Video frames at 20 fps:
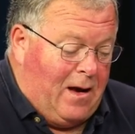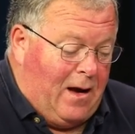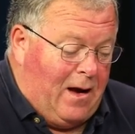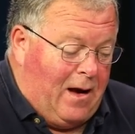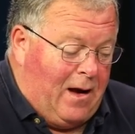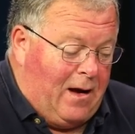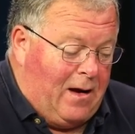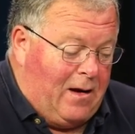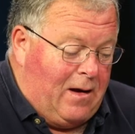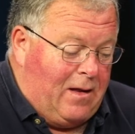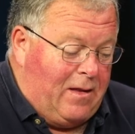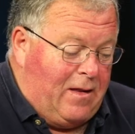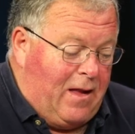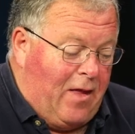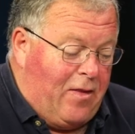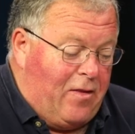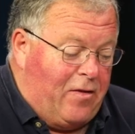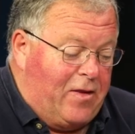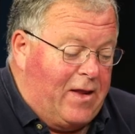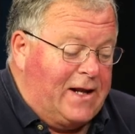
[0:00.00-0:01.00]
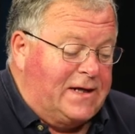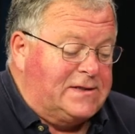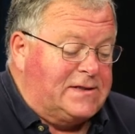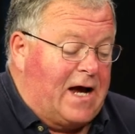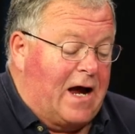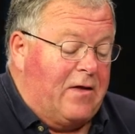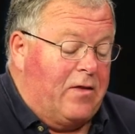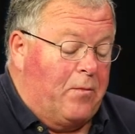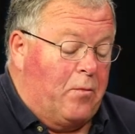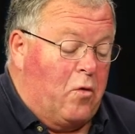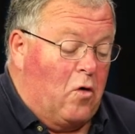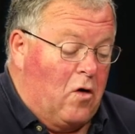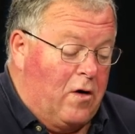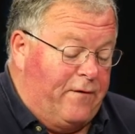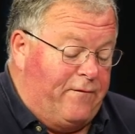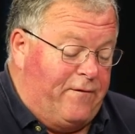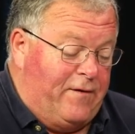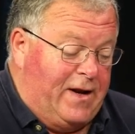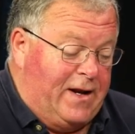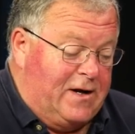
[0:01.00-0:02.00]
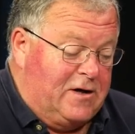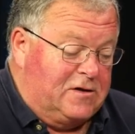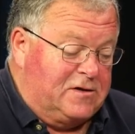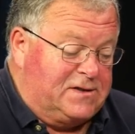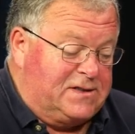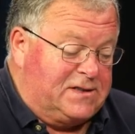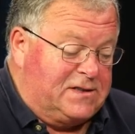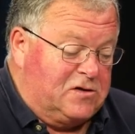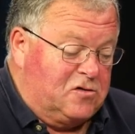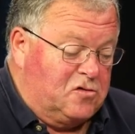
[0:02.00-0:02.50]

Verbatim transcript: Uh, the other things are the bird feeders.